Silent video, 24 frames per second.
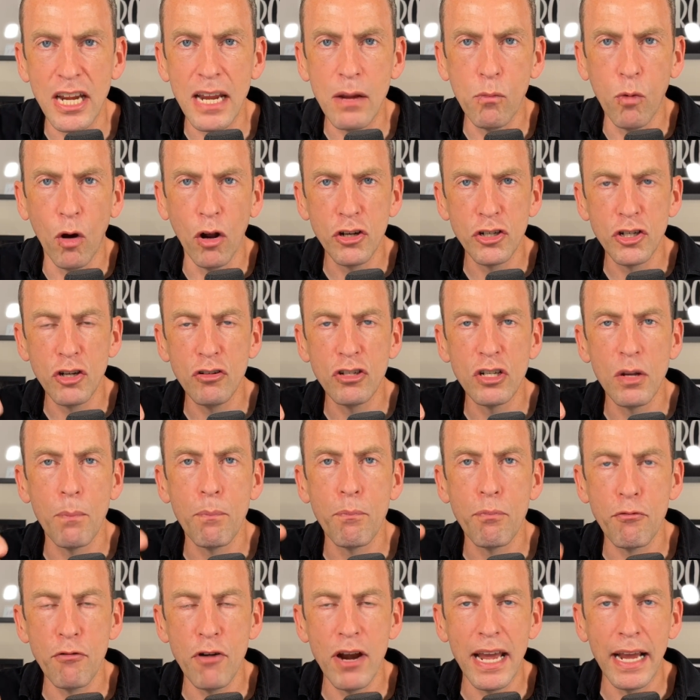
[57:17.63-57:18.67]
He wants you to
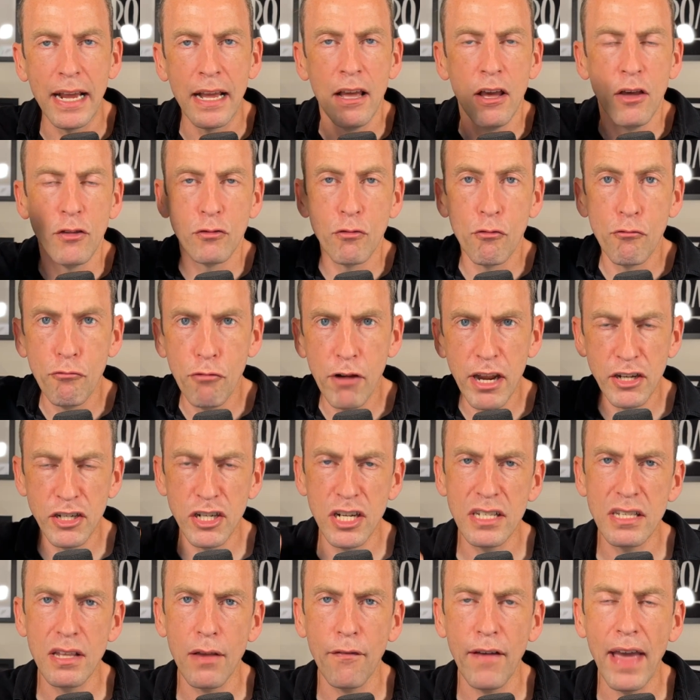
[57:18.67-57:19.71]
bring the
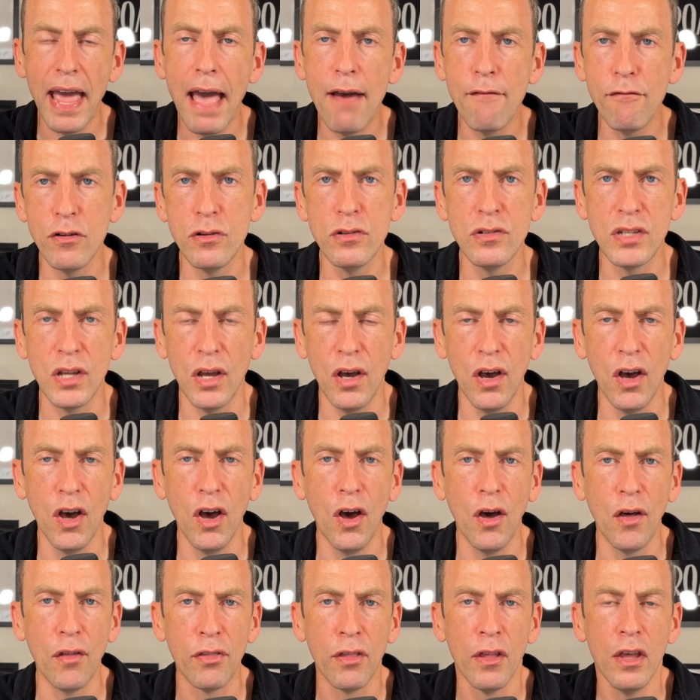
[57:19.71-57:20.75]
riches of heaven to
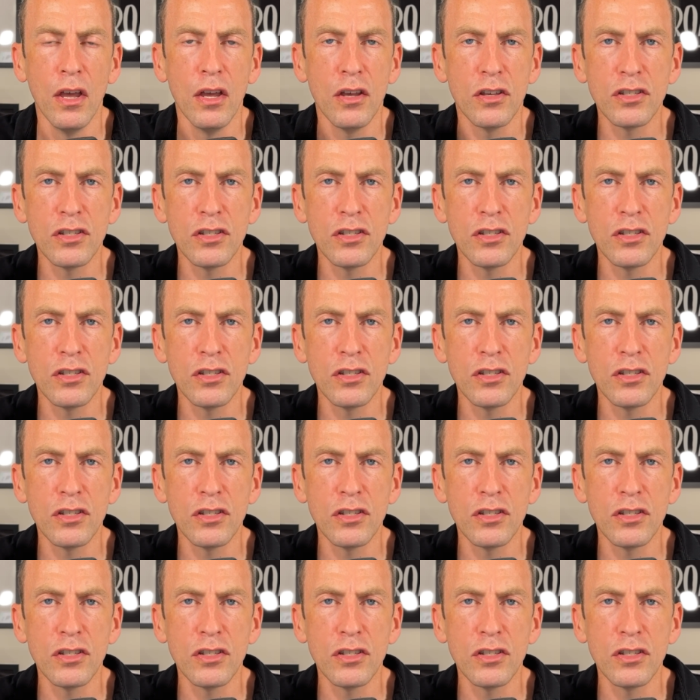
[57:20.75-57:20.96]
earth